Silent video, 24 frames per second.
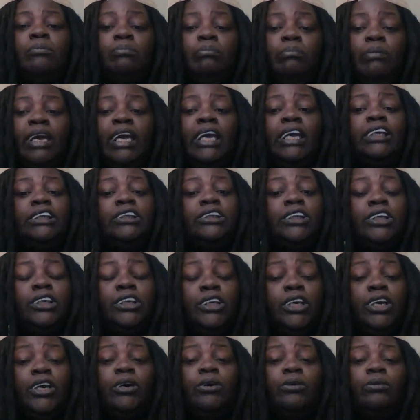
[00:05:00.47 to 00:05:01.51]
mean to
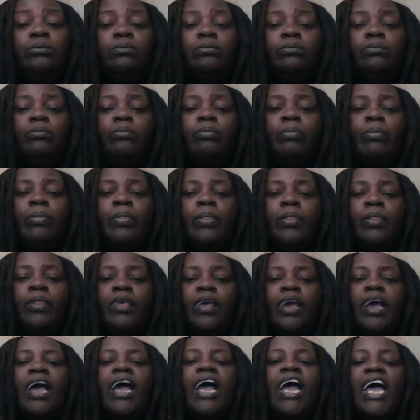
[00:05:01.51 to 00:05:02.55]
you?
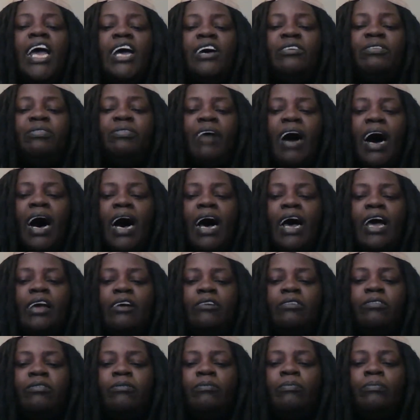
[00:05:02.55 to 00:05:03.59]
And
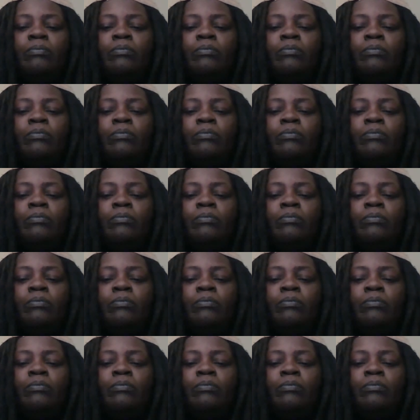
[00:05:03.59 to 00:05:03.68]
5,